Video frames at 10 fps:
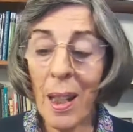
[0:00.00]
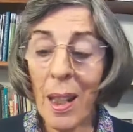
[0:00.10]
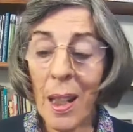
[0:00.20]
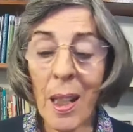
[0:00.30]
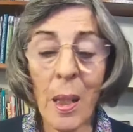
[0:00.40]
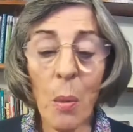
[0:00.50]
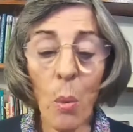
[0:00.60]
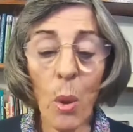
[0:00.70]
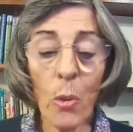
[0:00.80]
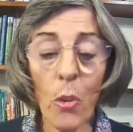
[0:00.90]
He
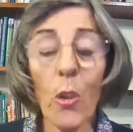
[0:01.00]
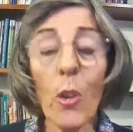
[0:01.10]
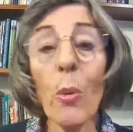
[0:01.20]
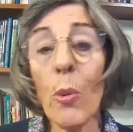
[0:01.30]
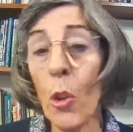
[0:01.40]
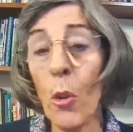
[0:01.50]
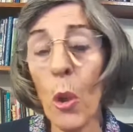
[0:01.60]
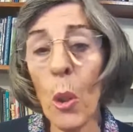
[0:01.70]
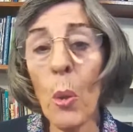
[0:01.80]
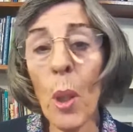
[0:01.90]
wants you to
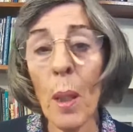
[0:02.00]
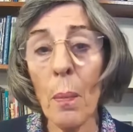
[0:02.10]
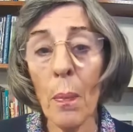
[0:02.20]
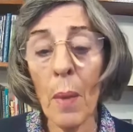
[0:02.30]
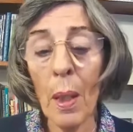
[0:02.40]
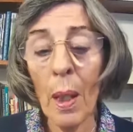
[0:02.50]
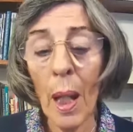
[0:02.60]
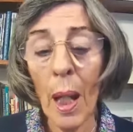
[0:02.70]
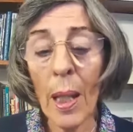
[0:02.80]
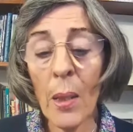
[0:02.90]
know him
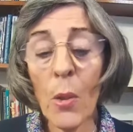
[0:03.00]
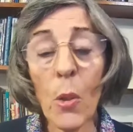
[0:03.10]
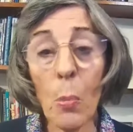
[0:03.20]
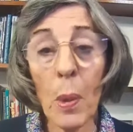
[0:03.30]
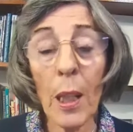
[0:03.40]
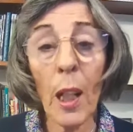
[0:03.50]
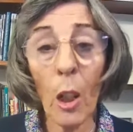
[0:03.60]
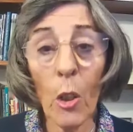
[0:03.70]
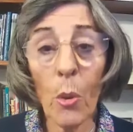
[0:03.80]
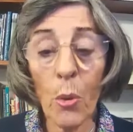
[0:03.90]
and to be
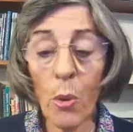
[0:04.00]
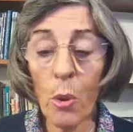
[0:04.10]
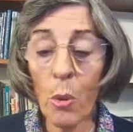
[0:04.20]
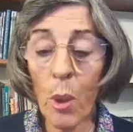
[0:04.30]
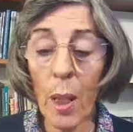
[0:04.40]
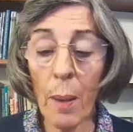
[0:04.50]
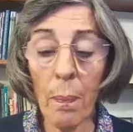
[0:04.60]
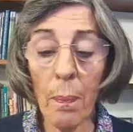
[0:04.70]
close to him.